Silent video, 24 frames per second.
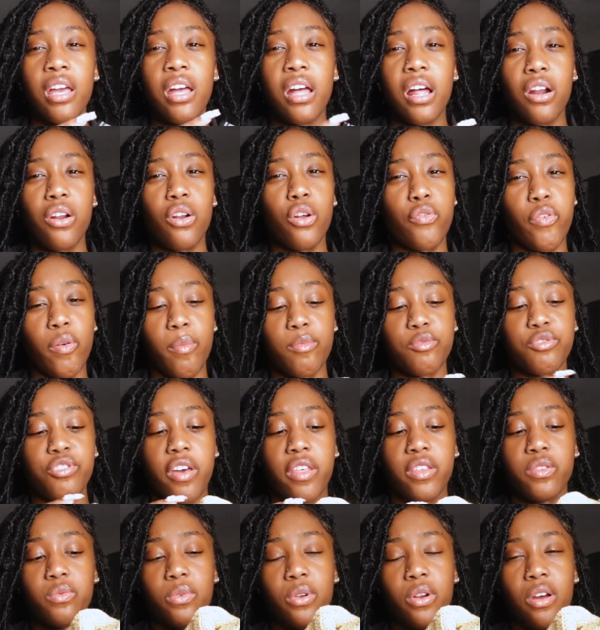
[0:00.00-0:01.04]
I don't know if I'm gonna try
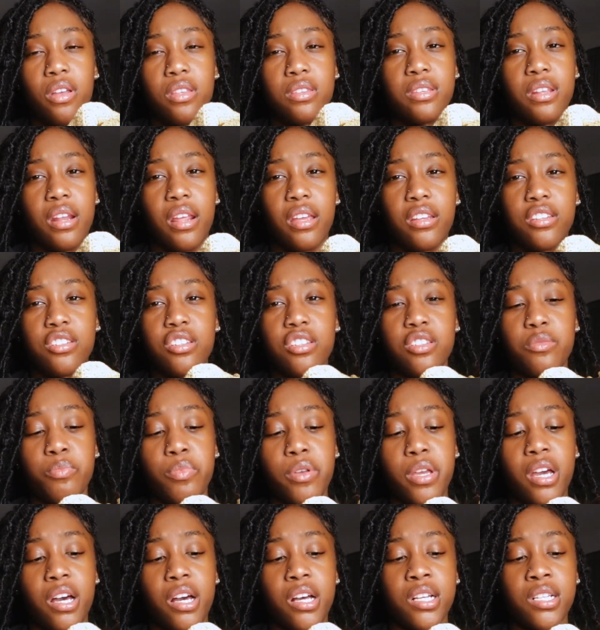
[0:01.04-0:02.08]
this one on today, just
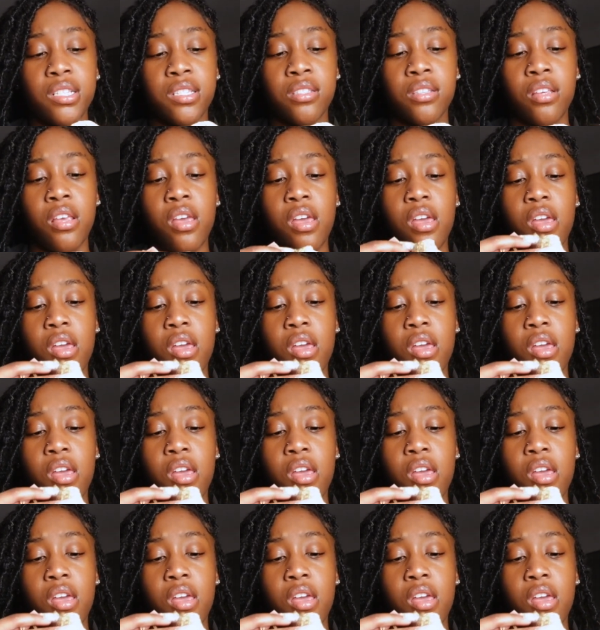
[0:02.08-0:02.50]
because